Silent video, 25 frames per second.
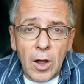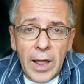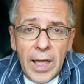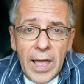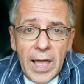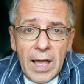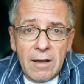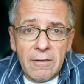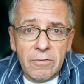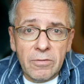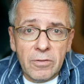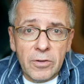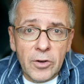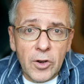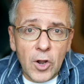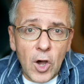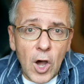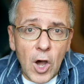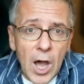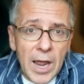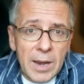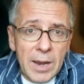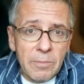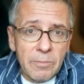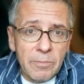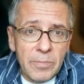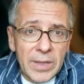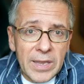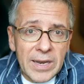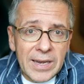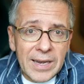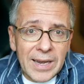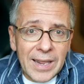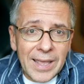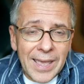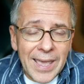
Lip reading: have not been